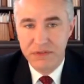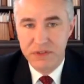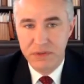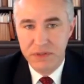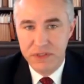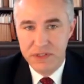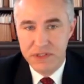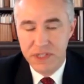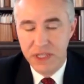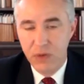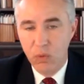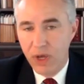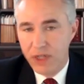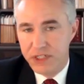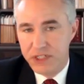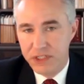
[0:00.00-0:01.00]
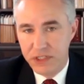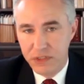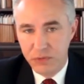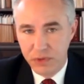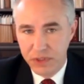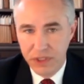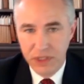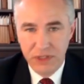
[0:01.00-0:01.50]
the state of
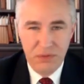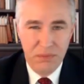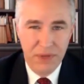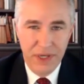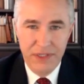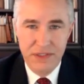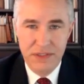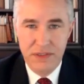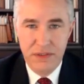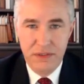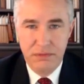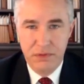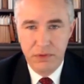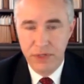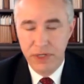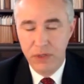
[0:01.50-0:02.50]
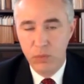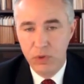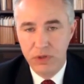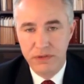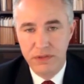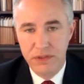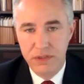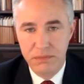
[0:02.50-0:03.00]
Washington really undermines the great
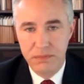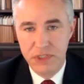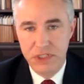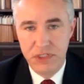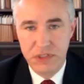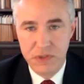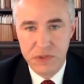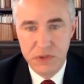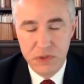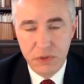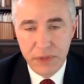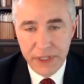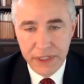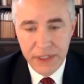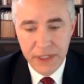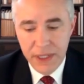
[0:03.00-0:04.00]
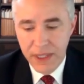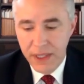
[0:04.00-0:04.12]
work that the mission is doing.